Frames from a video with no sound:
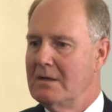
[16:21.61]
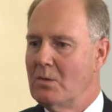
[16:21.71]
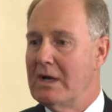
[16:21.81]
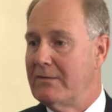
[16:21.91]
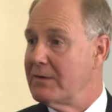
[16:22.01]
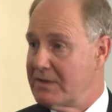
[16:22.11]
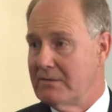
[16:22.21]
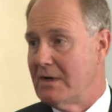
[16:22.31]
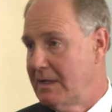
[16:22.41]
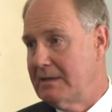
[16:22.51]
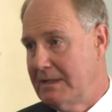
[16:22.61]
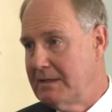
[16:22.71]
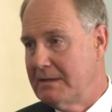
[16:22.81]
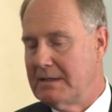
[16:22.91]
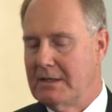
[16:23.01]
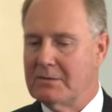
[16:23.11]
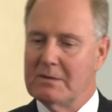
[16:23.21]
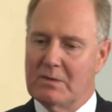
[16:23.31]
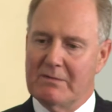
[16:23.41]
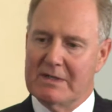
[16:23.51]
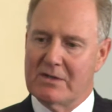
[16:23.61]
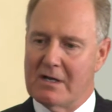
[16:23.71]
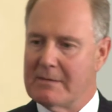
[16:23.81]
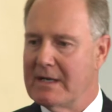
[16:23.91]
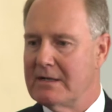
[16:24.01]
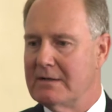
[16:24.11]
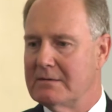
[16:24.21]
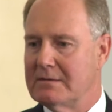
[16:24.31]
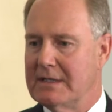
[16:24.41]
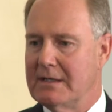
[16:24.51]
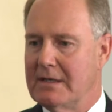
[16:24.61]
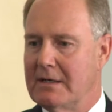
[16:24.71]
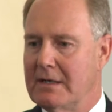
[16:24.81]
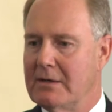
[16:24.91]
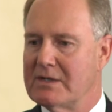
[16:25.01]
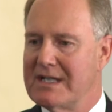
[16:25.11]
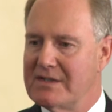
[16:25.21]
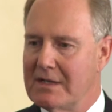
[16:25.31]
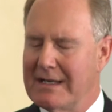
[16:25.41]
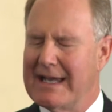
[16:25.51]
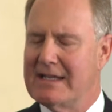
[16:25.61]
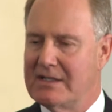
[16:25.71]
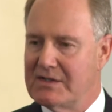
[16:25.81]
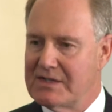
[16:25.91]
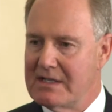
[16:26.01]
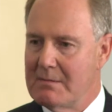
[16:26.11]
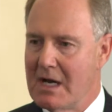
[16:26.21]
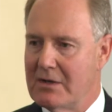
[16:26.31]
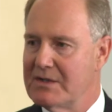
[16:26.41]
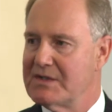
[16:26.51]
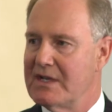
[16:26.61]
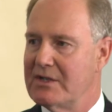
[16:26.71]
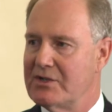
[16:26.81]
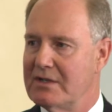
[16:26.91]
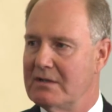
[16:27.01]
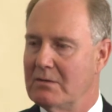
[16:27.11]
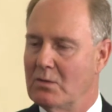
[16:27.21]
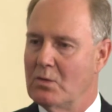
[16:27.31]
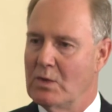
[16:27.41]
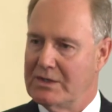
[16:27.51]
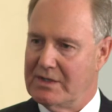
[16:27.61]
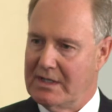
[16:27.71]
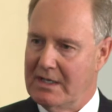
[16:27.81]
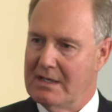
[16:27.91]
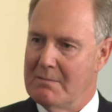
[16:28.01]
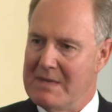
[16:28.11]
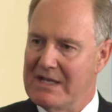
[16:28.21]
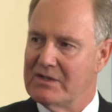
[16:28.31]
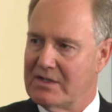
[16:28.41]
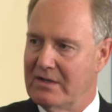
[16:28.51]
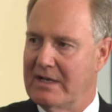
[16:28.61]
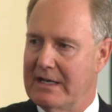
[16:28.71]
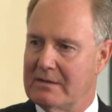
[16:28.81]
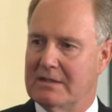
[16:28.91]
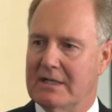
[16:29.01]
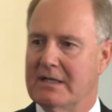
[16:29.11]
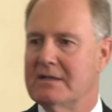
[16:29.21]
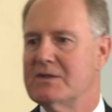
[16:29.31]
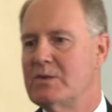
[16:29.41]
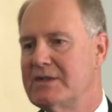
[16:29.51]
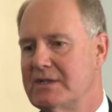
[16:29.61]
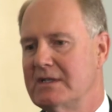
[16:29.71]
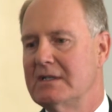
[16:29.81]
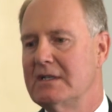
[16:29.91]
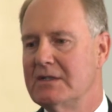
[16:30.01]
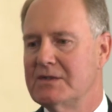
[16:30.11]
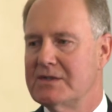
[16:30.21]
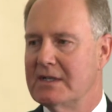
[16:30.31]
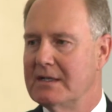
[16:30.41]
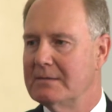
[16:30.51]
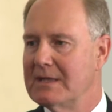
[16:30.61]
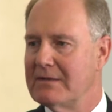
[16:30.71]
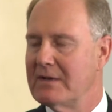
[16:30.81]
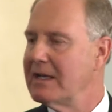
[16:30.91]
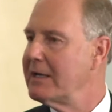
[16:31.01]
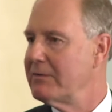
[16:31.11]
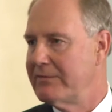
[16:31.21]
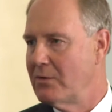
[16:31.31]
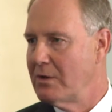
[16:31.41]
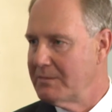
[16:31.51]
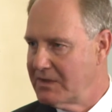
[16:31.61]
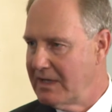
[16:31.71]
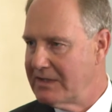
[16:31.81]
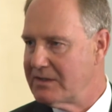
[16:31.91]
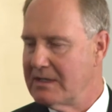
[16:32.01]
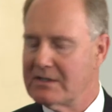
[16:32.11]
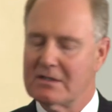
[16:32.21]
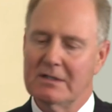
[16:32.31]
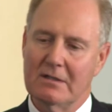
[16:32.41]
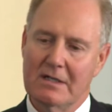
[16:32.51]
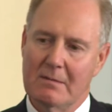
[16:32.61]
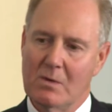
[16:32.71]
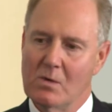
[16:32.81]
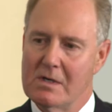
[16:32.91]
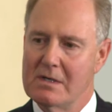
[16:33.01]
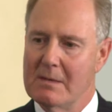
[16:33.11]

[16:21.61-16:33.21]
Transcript: Well, first of all, you know, we've been talking about air, ATC modernization, which again, the means to that, uh, as we see it, is uh, FAA reform. So that's, that's clearly number one.